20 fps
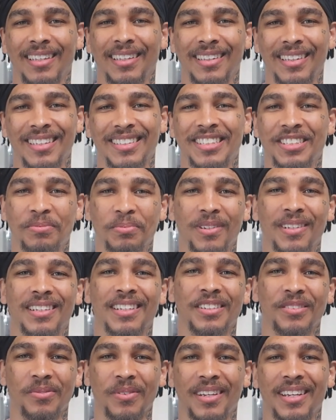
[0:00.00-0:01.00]
let's just put it
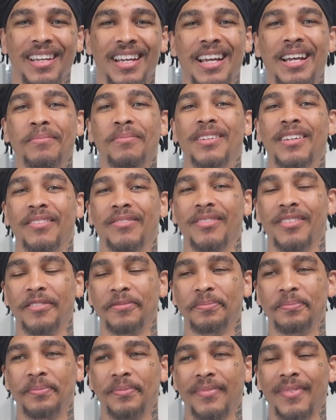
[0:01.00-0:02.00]
this way, I'm different.
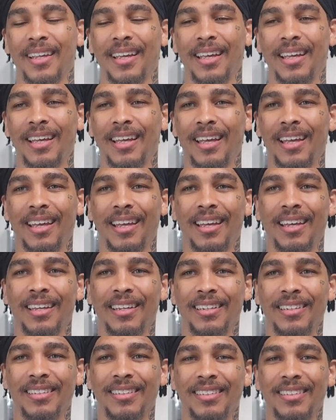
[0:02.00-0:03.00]

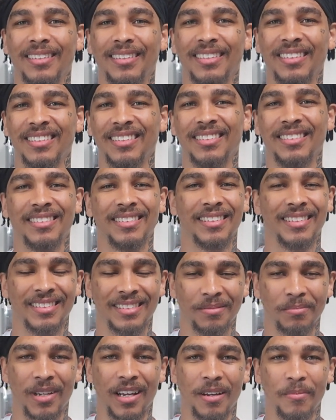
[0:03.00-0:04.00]
And this
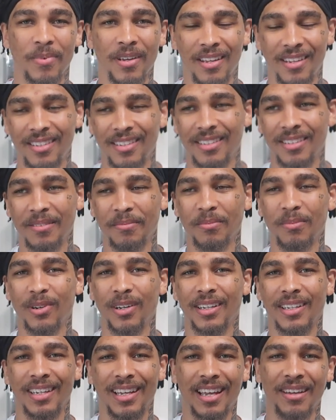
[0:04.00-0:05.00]
is my opinion,
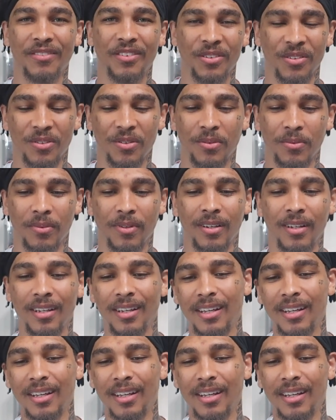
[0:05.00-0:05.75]
but have your own.